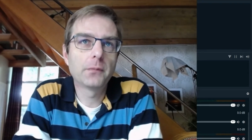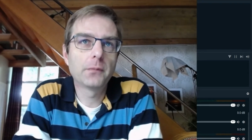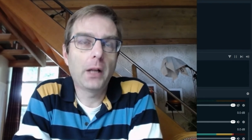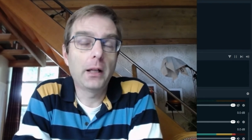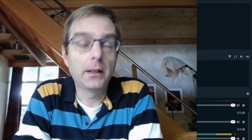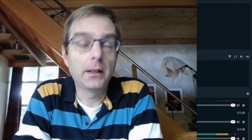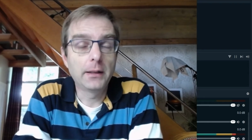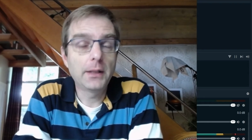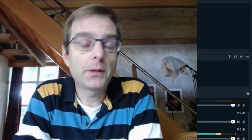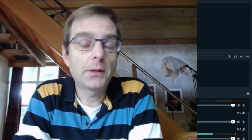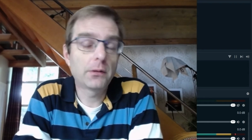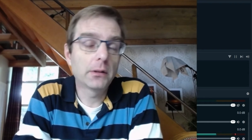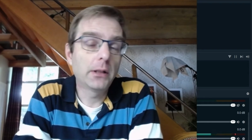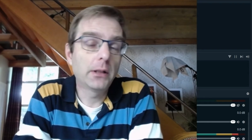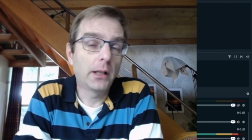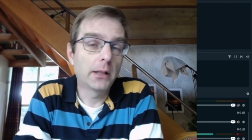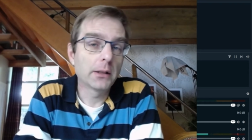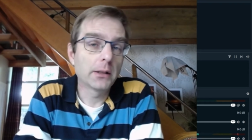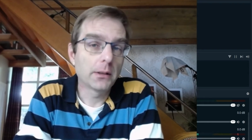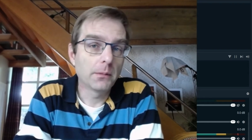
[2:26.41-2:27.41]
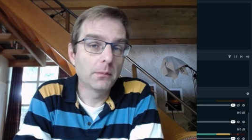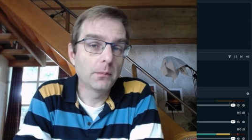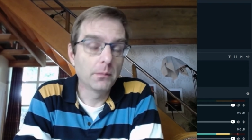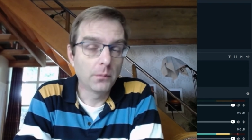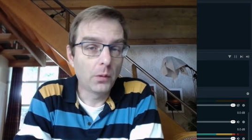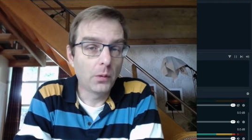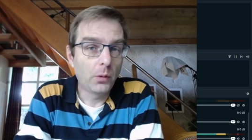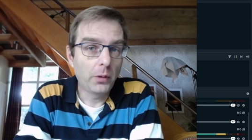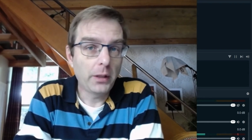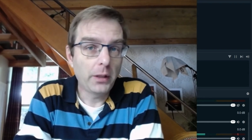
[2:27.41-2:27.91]
and in this regard
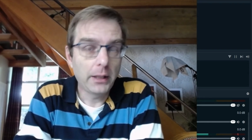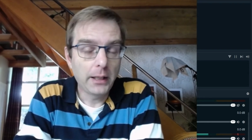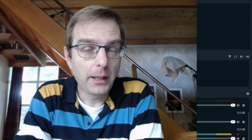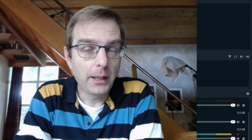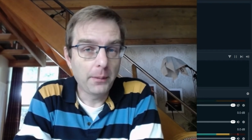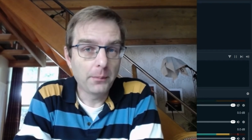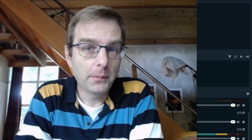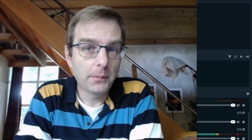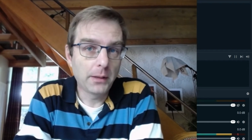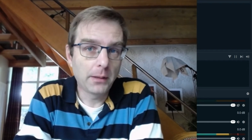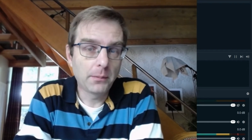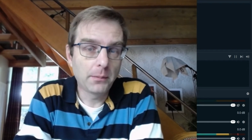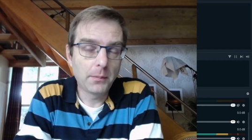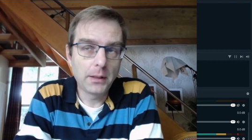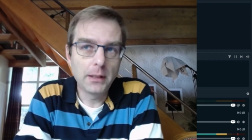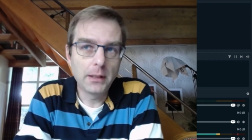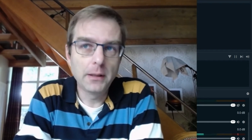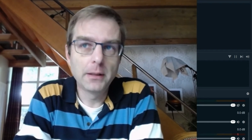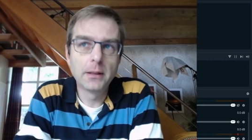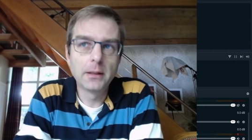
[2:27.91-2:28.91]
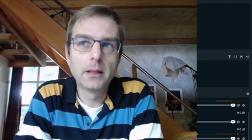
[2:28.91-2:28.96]
more him than me,